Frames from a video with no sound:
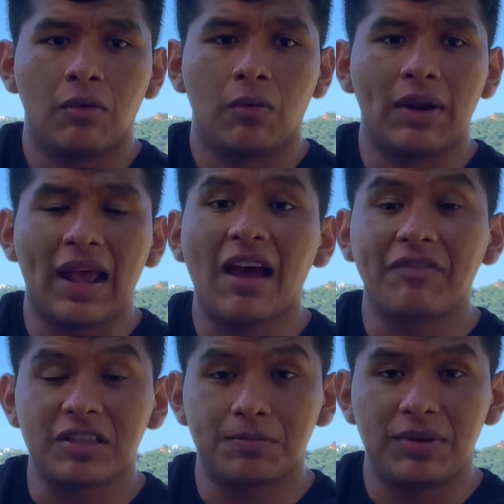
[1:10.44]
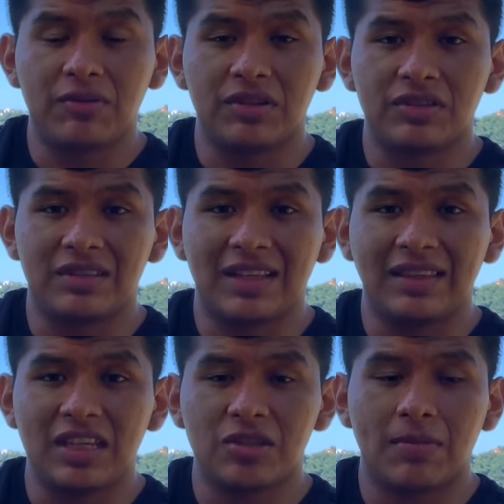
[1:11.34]
have experience in a
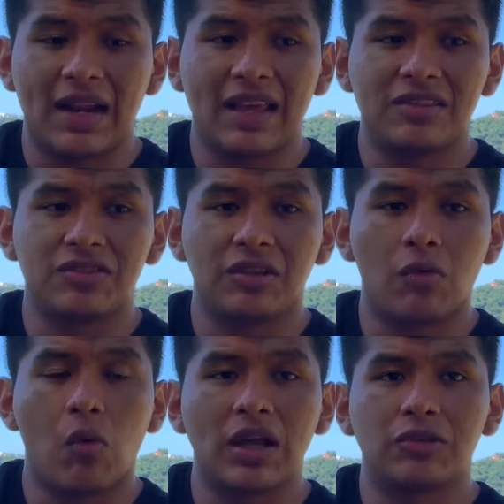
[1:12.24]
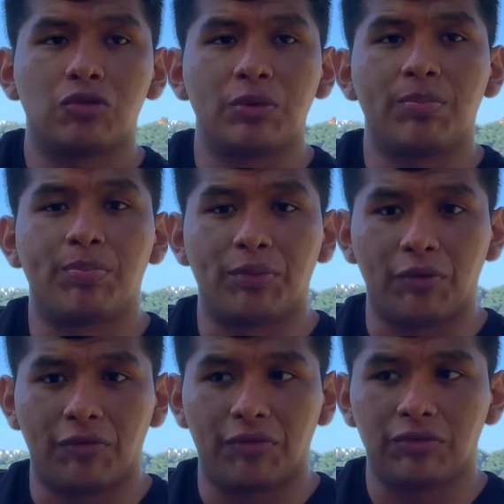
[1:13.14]
niche, but I still want to
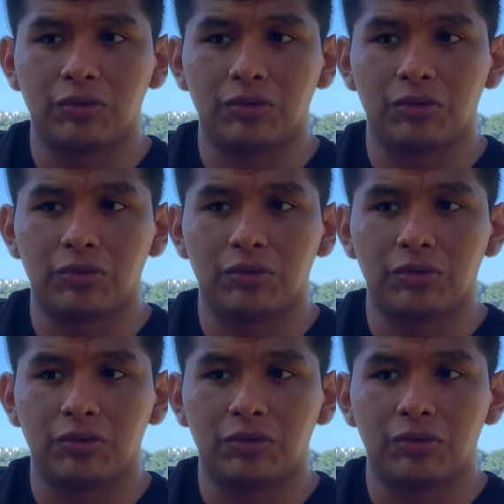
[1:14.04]
improve,